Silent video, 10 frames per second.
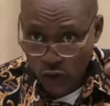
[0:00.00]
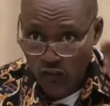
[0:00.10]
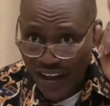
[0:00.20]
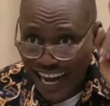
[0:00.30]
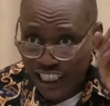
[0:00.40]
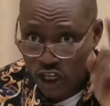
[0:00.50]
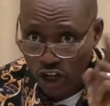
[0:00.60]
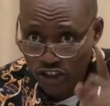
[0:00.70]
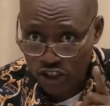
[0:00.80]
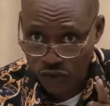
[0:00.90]
full of
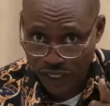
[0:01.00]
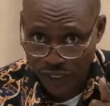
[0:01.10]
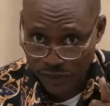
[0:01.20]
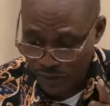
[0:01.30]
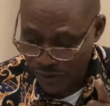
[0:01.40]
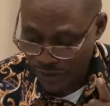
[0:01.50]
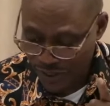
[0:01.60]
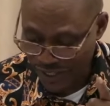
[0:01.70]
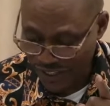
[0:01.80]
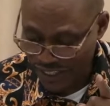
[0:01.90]
adultery.
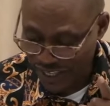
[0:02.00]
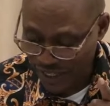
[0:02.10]
Do you see